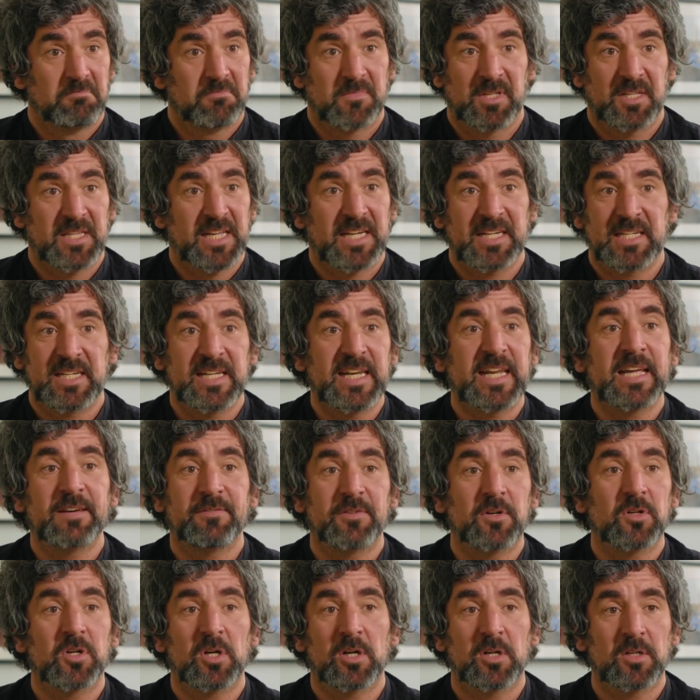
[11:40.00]
that they'd
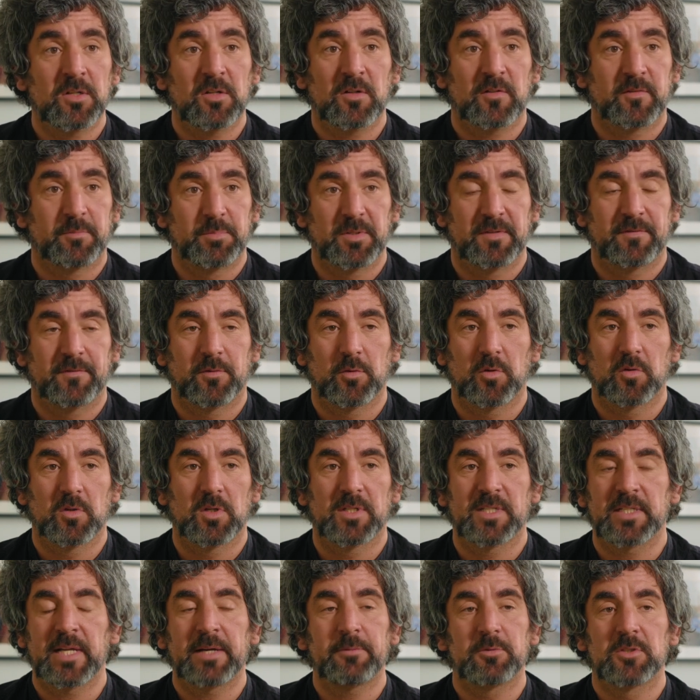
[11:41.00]
never heard of before.
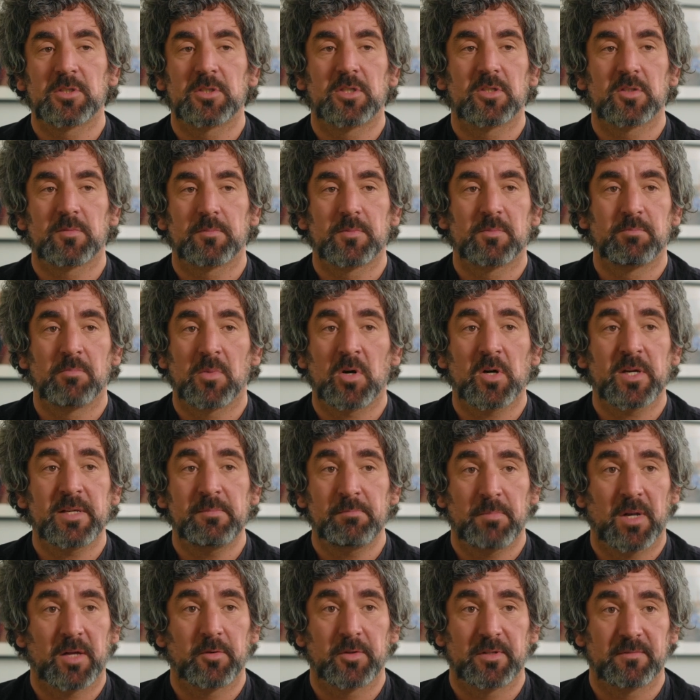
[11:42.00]
And that was just
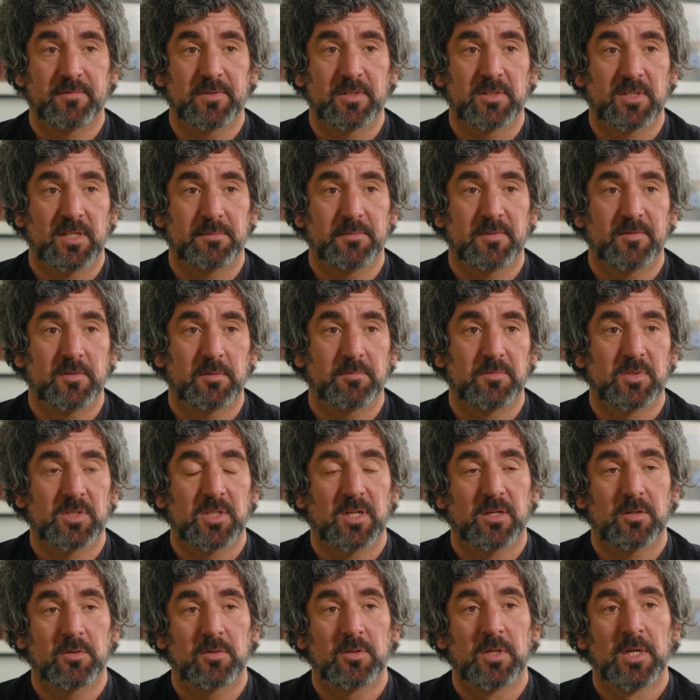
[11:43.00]
mind blowing for some of them.
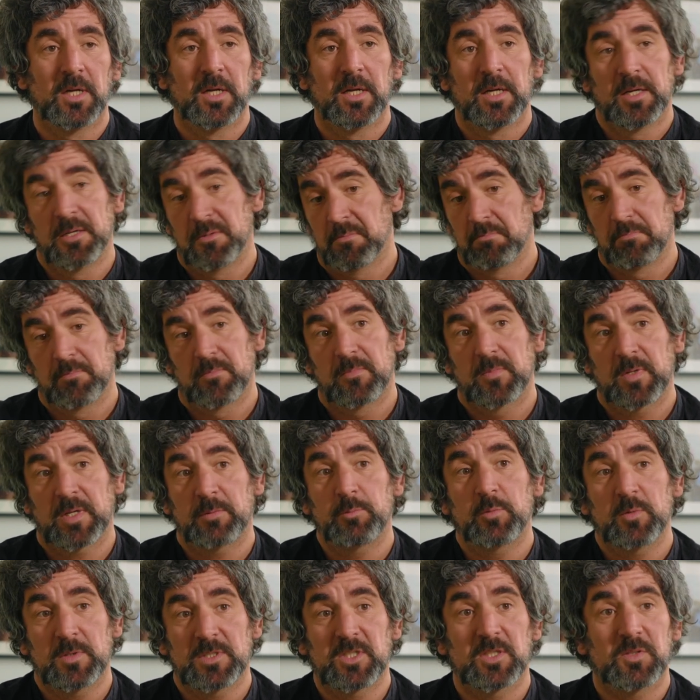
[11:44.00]
So
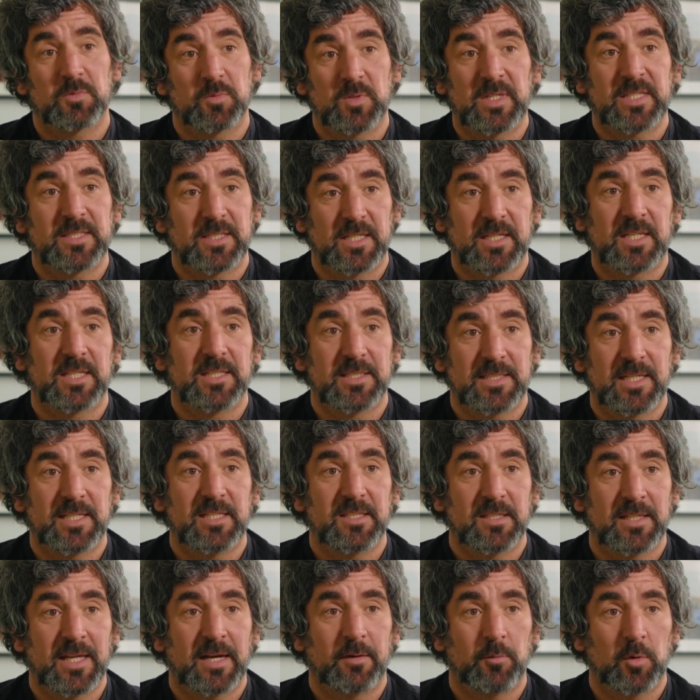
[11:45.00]
we just need to
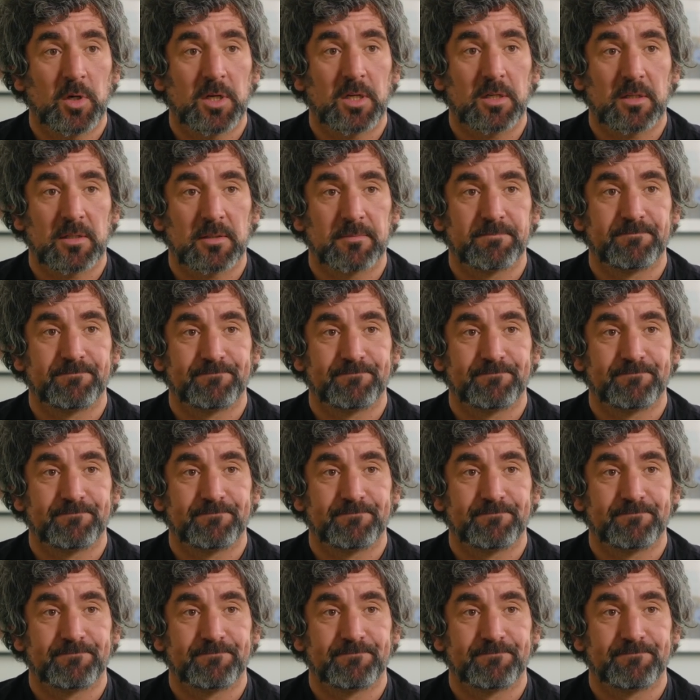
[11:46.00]
continue that work.